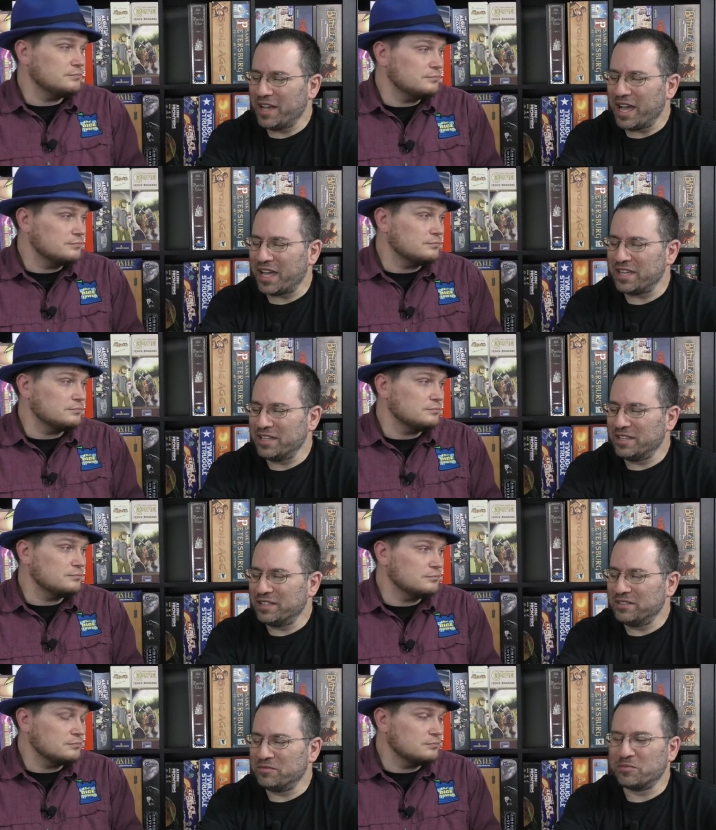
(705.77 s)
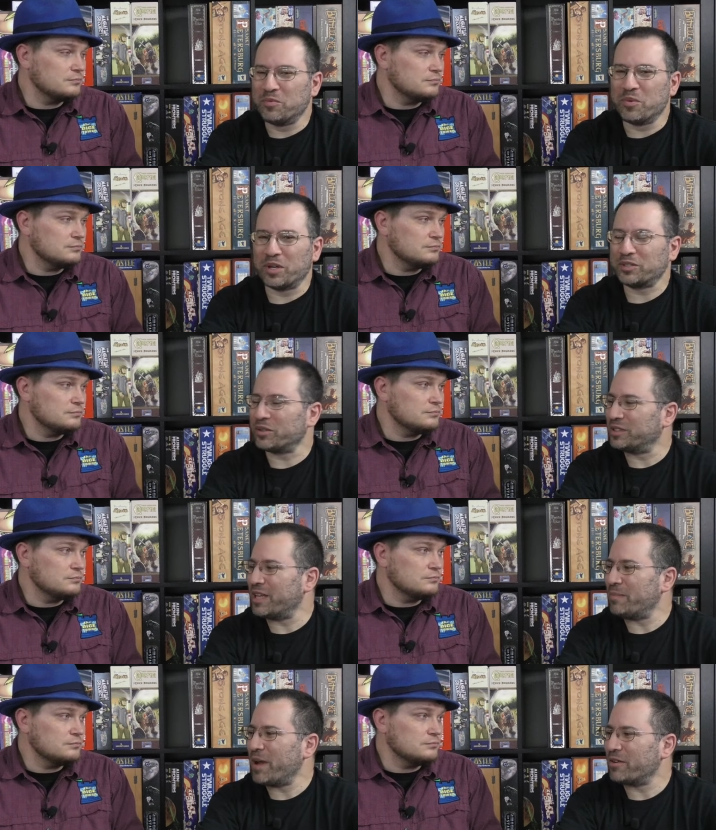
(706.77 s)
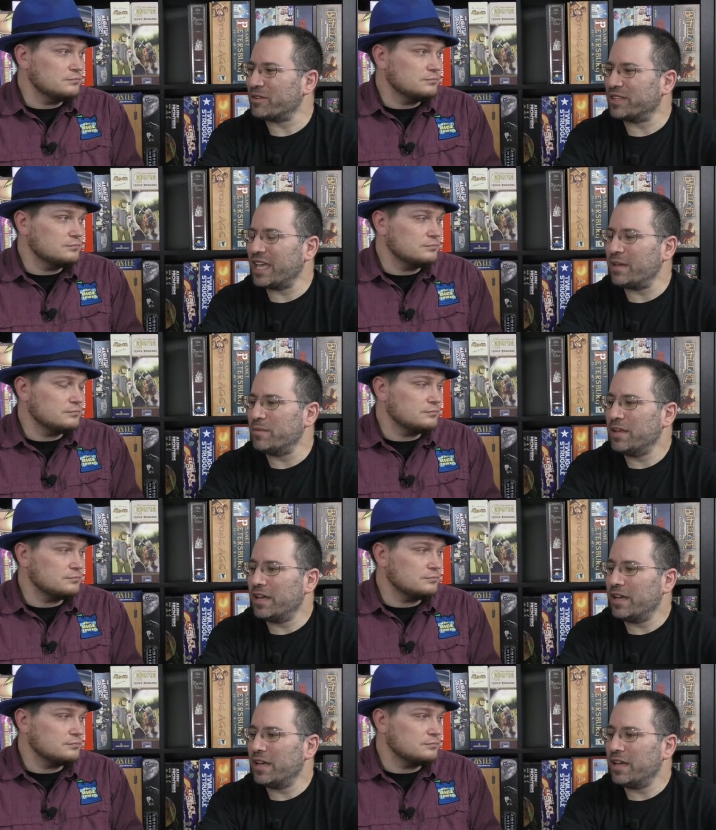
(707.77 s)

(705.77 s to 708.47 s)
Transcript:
Speaker 1: I worked towards that power in the game.